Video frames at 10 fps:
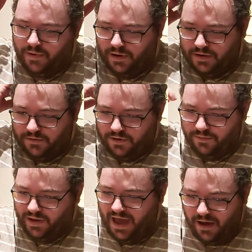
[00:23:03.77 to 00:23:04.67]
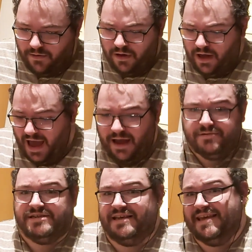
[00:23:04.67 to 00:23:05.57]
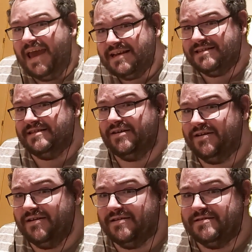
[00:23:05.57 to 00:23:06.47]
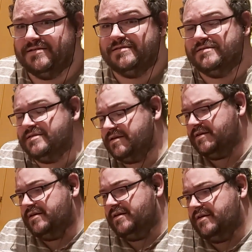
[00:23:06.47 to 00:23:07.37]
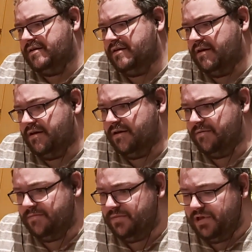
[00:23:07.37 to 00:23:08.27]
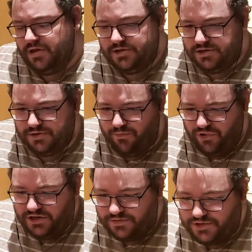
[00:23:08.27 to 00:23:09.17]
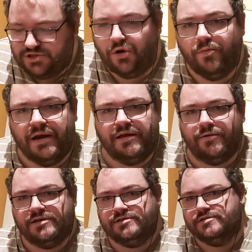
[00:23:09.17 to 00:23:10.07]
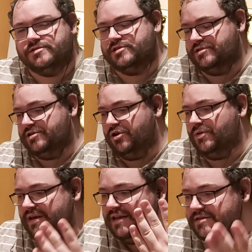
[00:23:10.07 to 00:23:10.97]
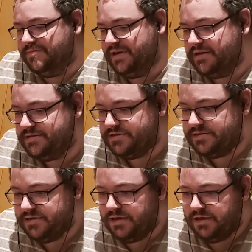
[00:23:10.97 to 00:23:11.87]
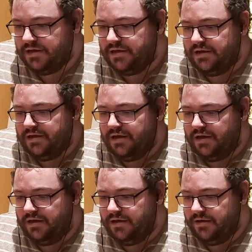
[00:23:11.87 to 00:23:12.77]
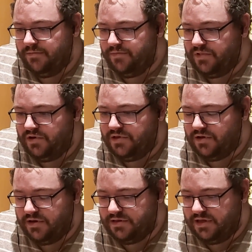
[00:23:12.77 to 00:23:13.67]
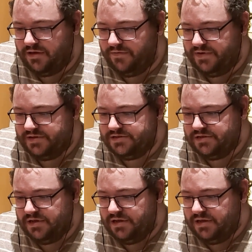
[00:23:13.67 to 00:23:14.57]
I don't know. But how did he get to the island? It brings up so many questions that need to be answered. The only thing I can think of is